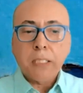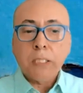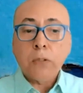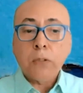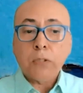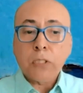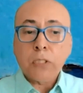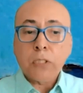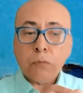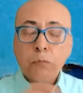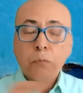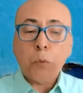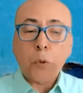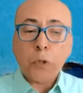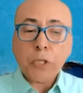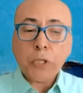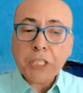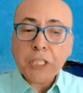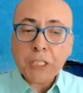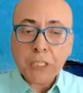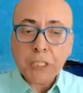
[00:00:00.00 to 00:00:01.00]
you know, their
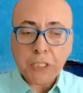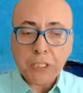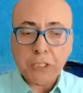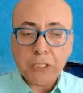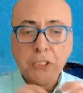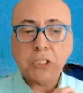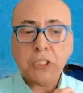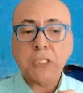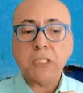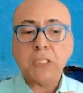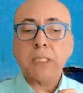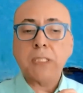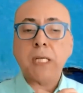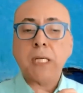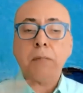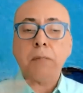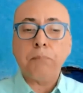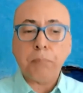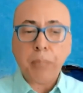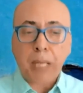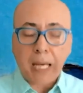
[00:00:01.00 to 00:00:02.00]
work working conditions,
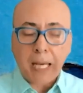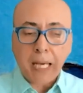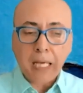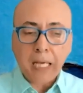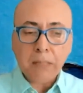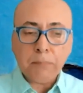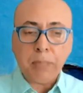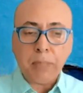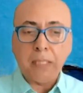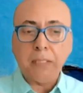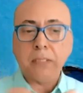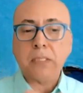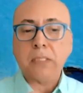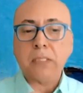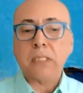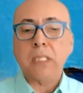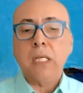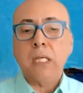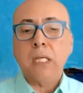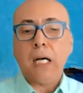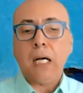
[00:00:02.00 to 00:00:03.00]
their
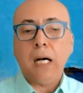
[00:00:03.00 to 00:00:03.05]
payments,